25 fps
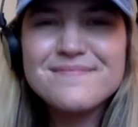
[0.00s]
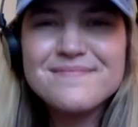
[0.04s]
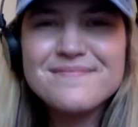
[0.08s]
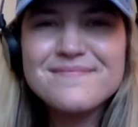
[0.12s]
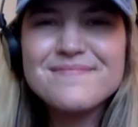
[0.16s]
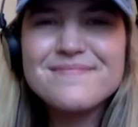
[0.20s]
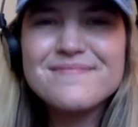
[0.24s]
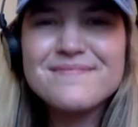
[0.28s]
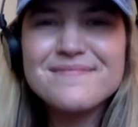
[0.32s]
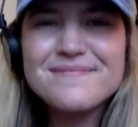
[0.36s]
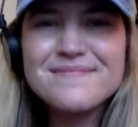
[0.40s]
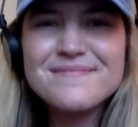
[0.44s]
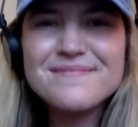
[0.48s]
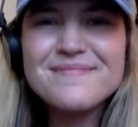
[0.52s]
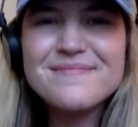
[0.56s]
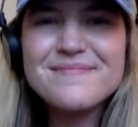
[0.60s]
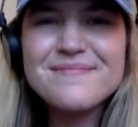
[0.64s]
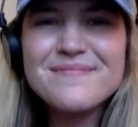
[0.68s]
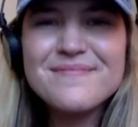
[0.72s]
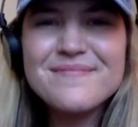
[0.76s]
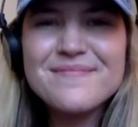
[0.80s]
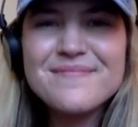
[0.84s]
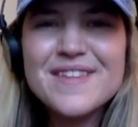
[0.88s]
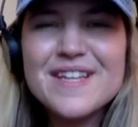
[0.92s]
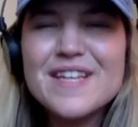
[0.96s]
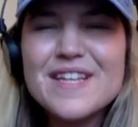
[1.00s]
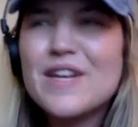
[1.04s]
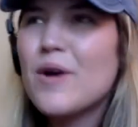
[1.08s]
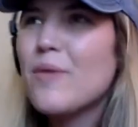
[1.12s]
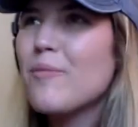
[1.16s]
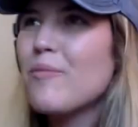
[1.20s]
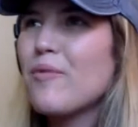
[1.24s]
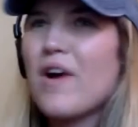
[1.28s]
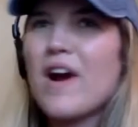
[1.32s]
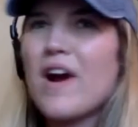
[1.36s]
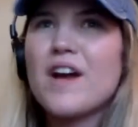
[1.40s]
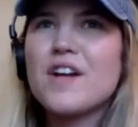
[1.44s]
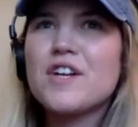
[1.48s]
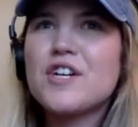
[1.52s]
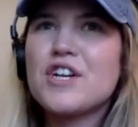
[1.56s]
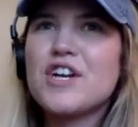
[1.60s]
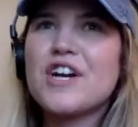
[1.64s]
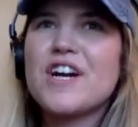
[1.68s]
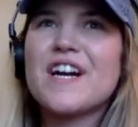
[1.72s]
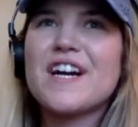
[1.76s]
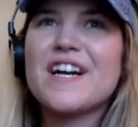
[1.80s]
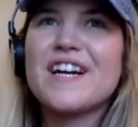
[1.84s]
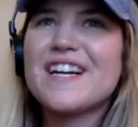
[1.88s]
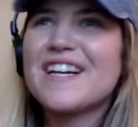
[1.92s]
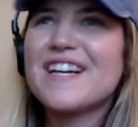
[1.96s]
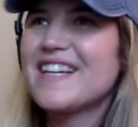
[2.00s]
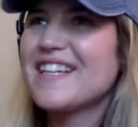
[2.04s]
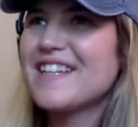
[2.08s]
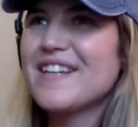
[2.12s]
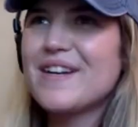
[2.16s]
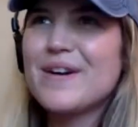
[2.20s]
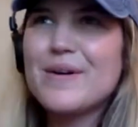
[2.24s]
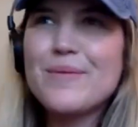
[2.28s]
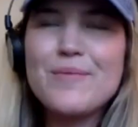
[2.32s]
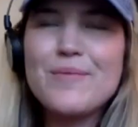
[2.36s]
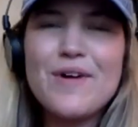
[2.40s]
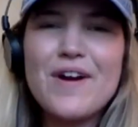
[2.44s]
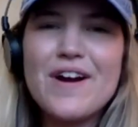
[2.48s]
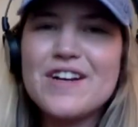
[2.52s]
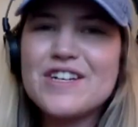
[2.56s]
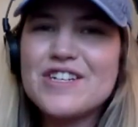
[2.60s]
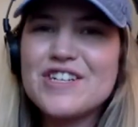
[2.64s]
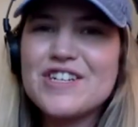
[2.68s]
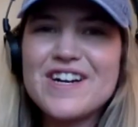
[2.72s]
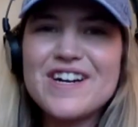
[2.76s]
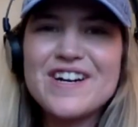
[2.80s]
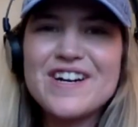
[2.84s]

Hmm. No pressure. No pressure at